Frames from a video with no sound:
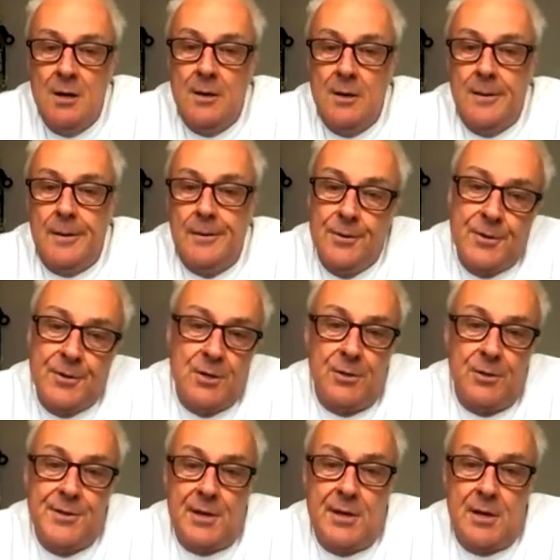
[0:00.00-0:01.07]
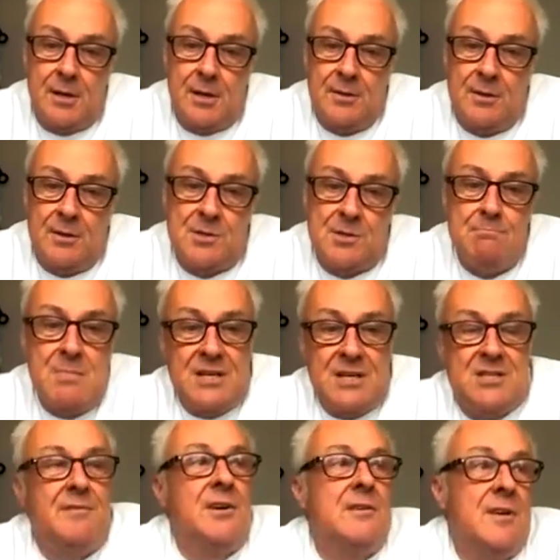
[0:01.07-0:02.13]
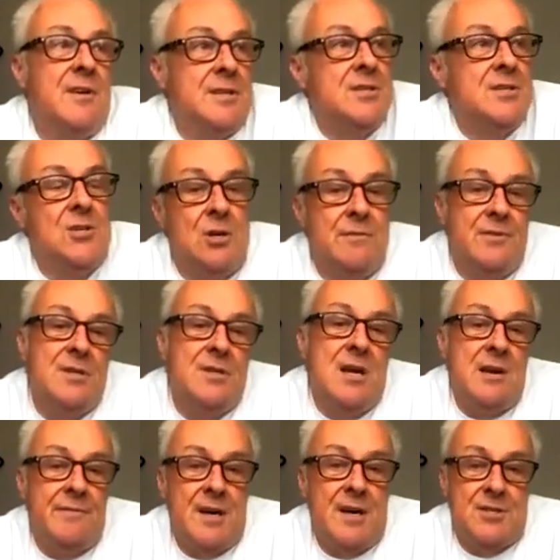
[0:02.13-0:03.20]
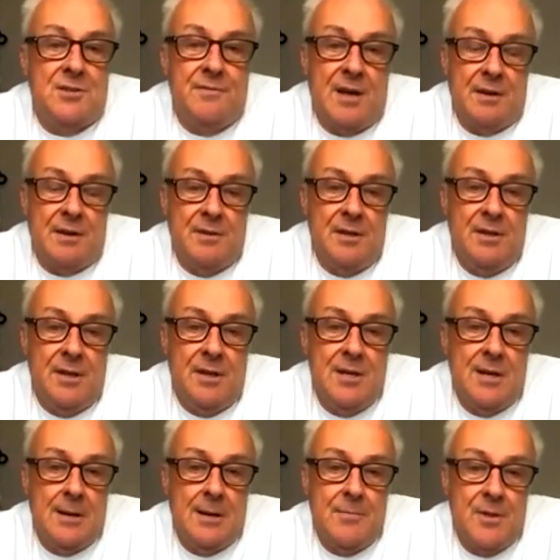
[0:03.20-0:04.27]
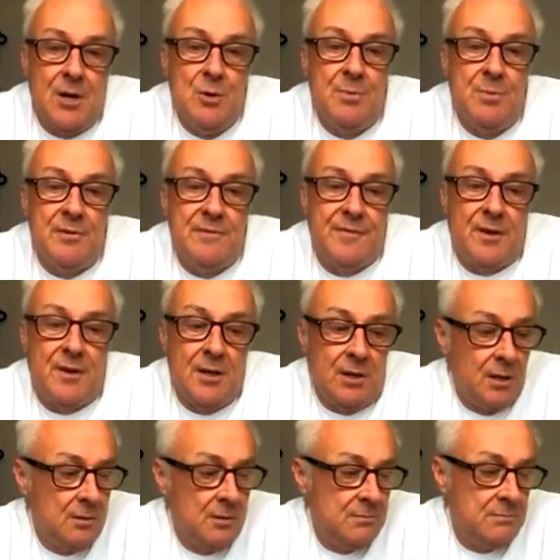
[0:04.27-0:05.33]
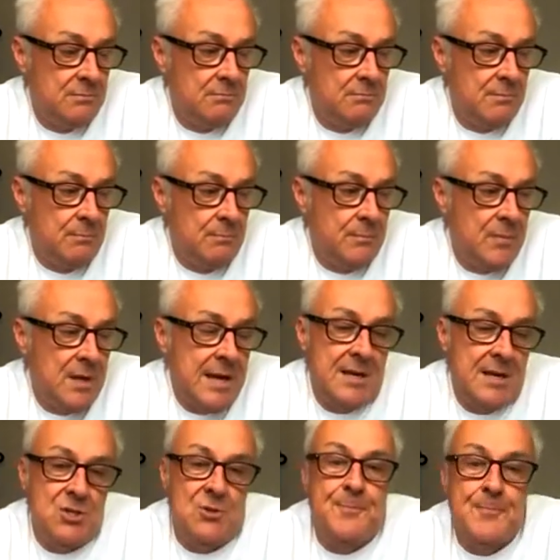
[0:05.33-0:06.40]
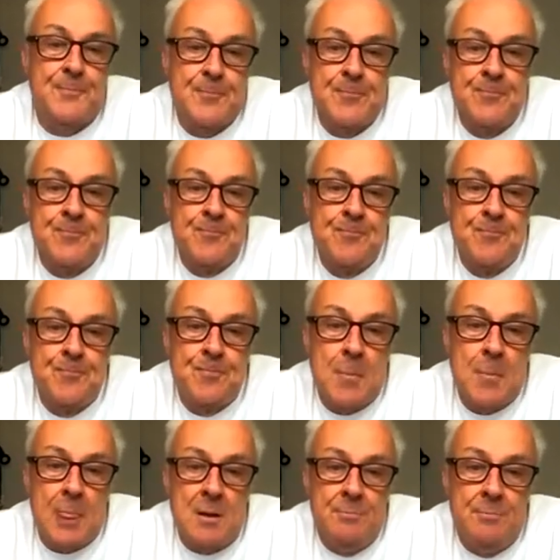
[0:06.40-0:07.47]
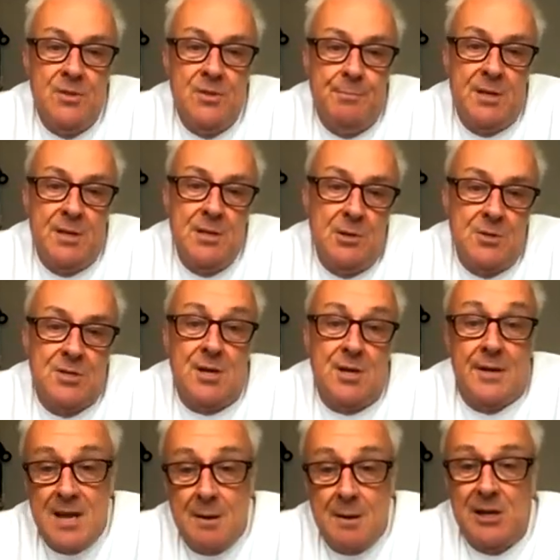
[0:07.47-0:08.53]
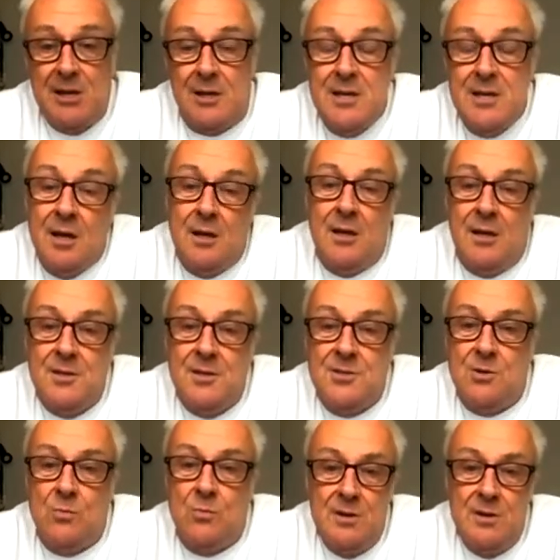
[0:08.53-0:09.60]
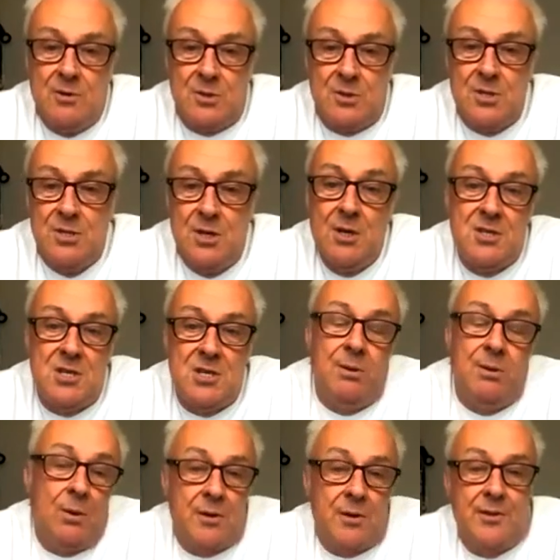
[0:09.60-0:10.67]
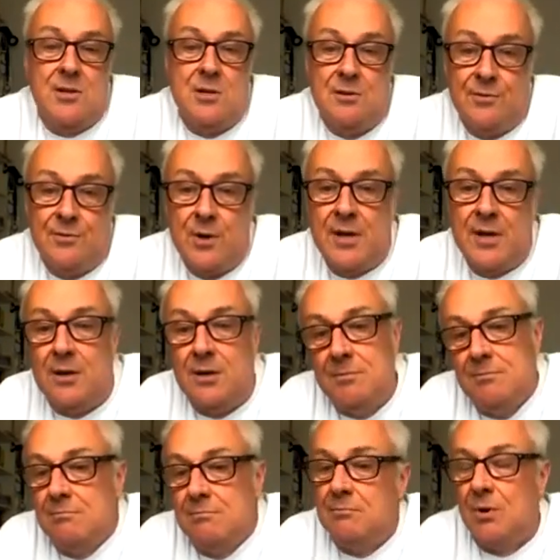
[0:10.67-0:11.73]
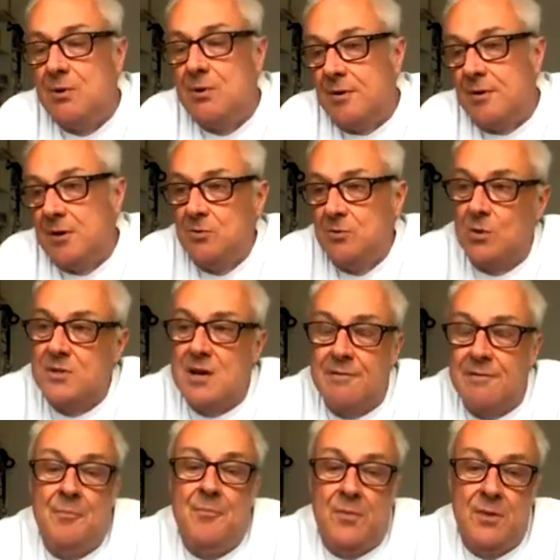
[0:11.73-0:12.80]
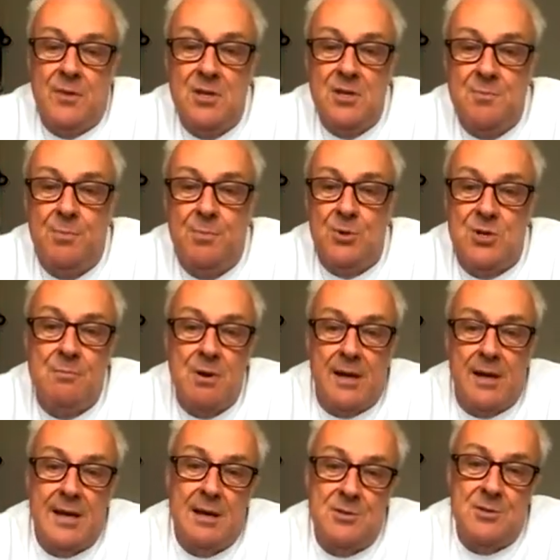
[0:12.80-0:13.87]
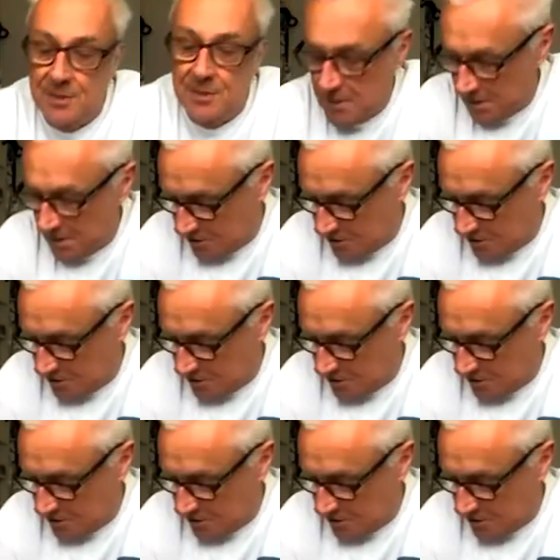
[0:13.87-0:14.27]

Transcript: Another good thing that was a massive advantage over DFS of having the open file cache be used dynamically is that when you've got a dirty block that you've written, modified, whatever, that needs pushing back out to the disk,